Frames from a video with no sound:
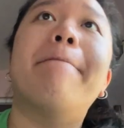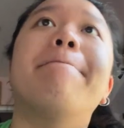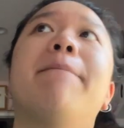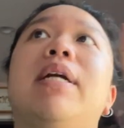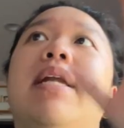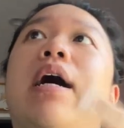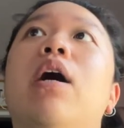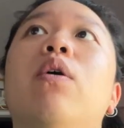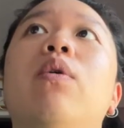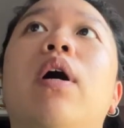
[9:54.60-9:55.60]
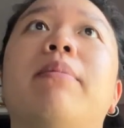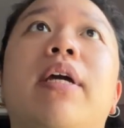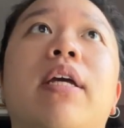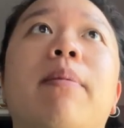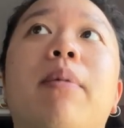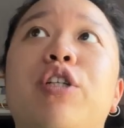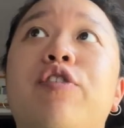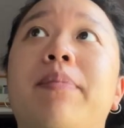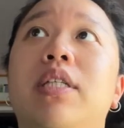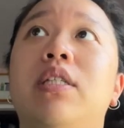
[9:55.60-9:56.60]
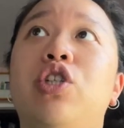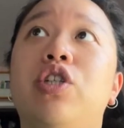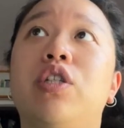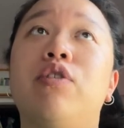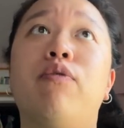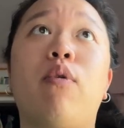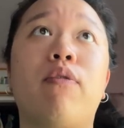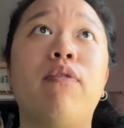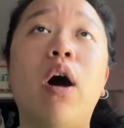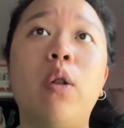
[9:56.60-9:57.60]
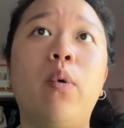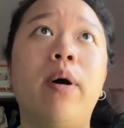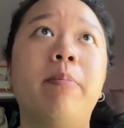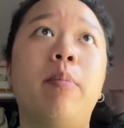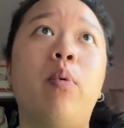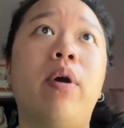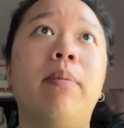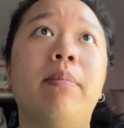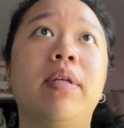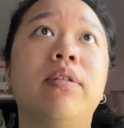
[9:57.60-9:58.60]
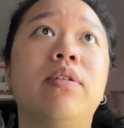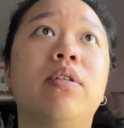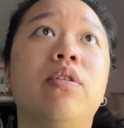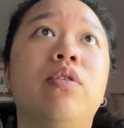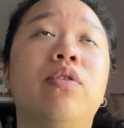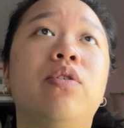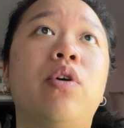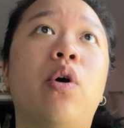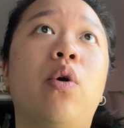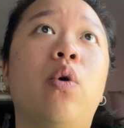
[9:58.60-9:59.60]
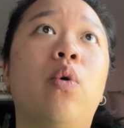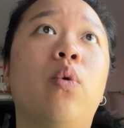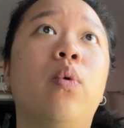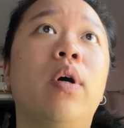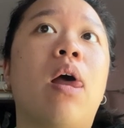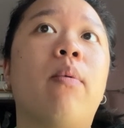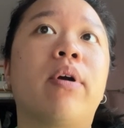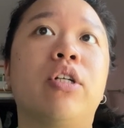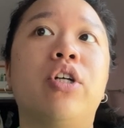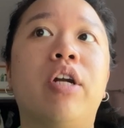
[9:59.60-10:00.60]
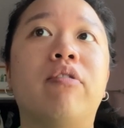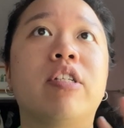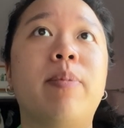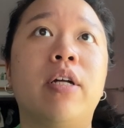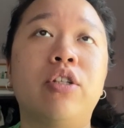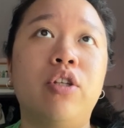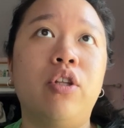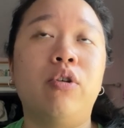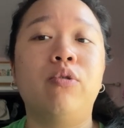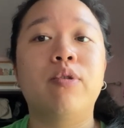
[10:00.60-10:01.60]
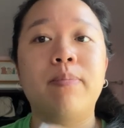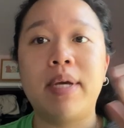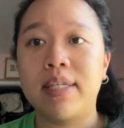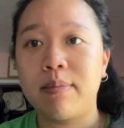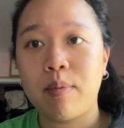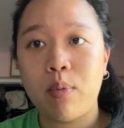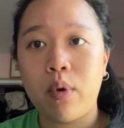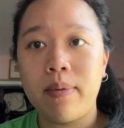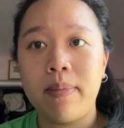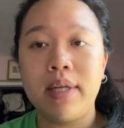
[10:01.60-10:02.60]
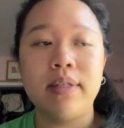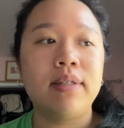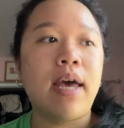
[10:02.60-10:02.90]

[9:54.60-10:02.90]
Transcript: But now I'm getting a bunch of messages for follow-up appointments. So we're gonna try to respond to those, make some appointments.